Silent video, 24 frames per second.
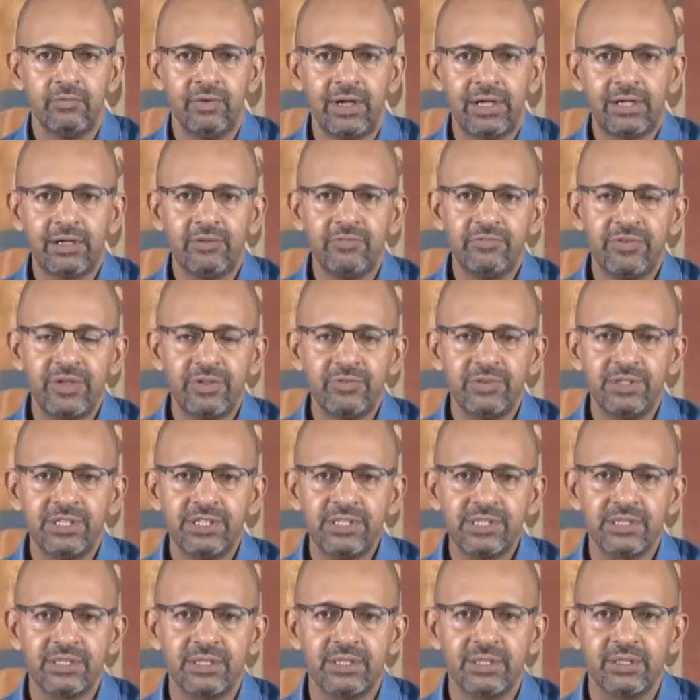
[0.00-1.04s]
Welcome
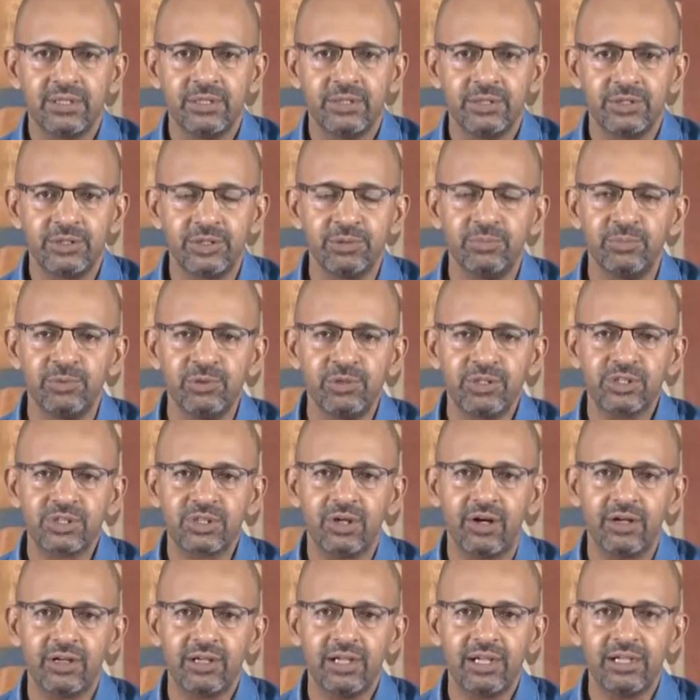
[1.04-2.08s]
viewers to MOOC's
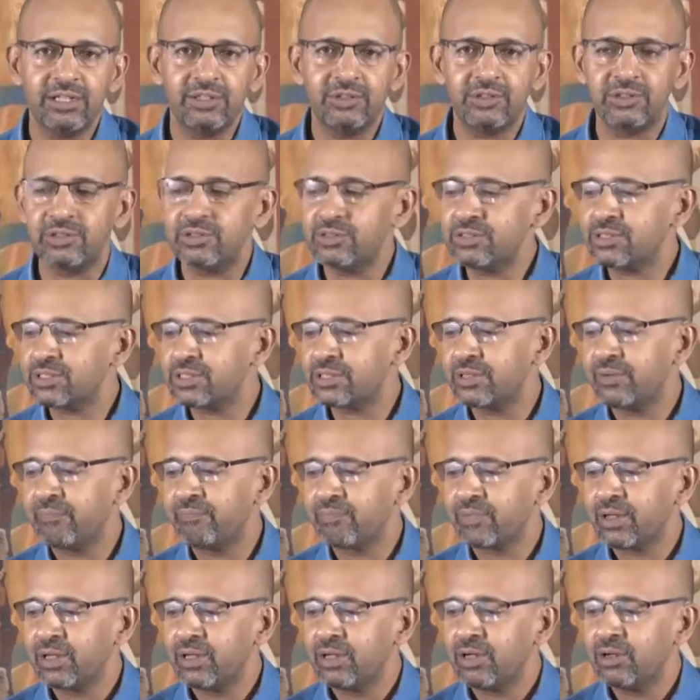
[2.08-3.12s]
online course
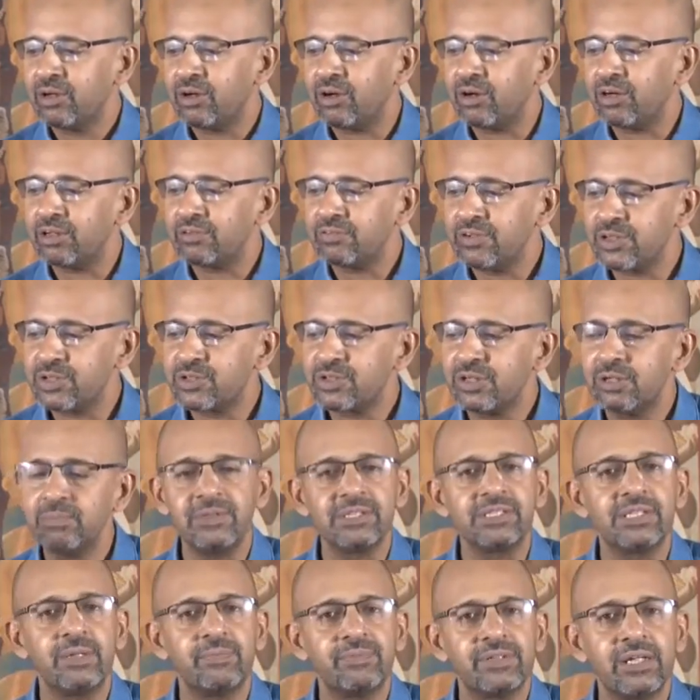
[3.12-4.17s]
on visual
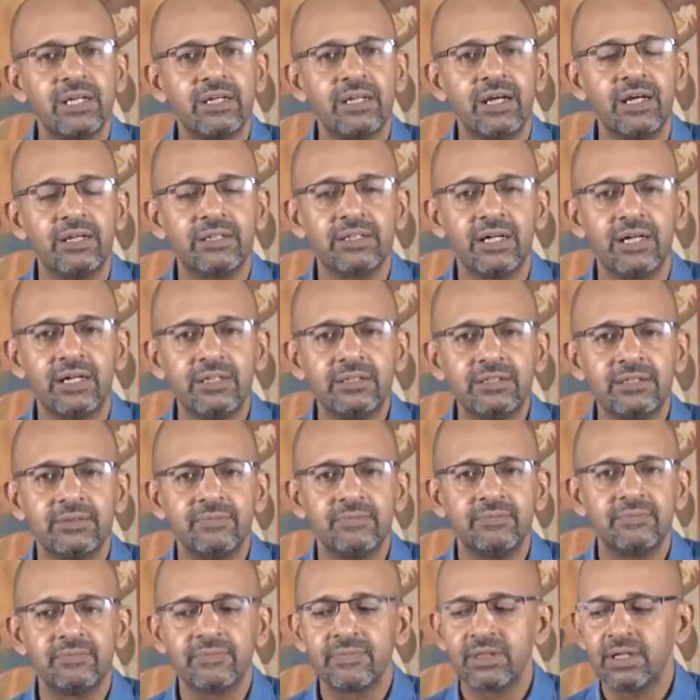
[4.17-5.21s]
perception and art,
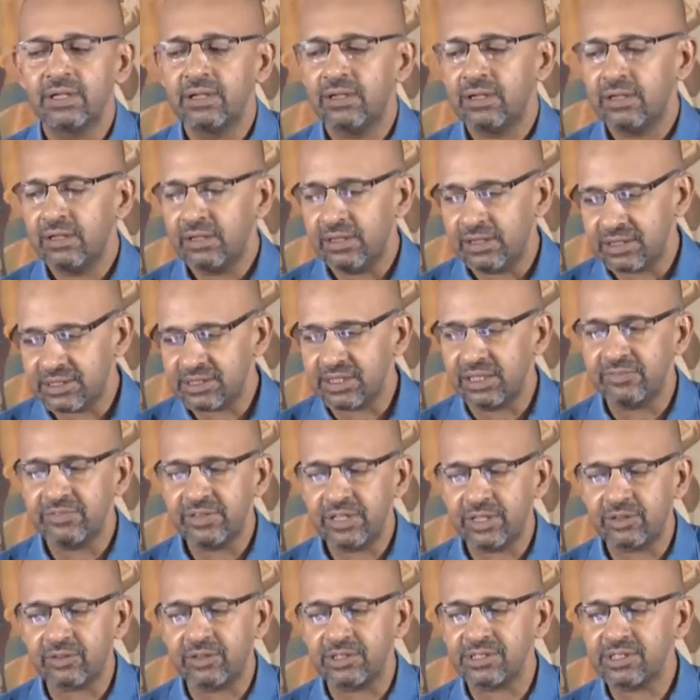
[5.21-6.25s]
a
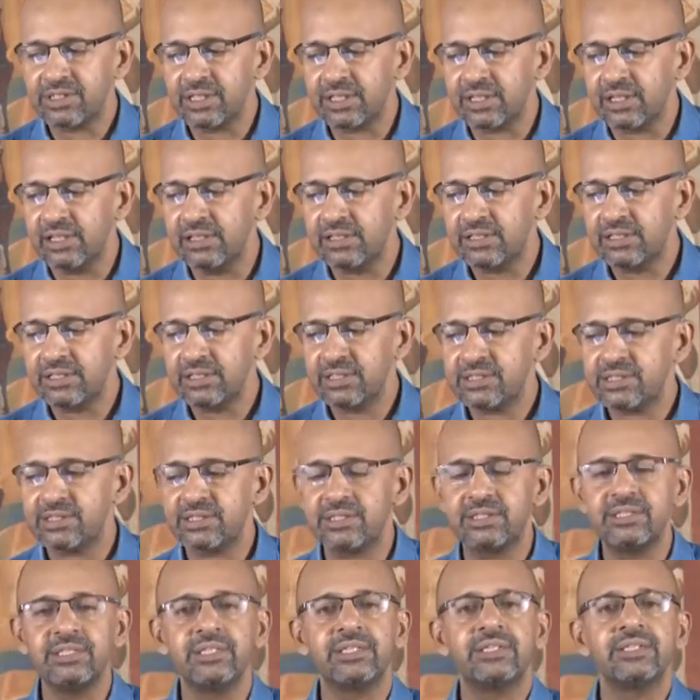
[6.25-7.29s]
survey across the
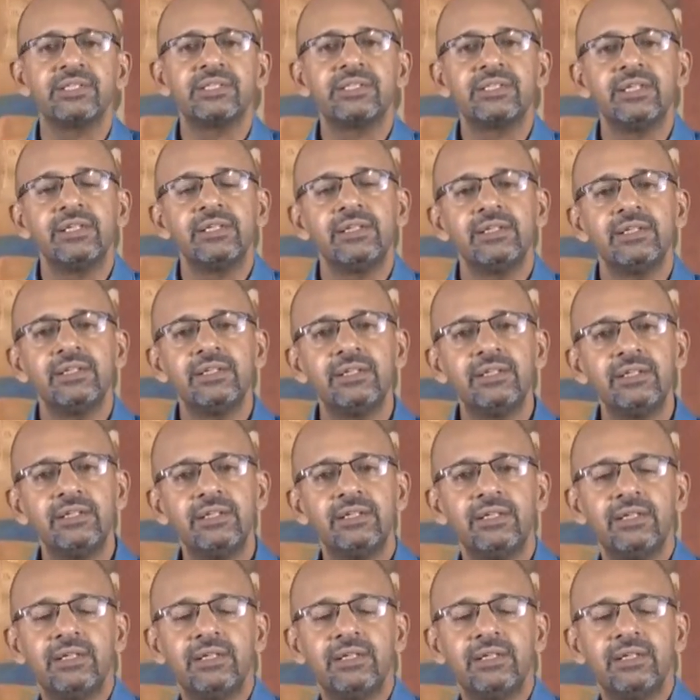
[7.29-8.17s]
cultures. It is the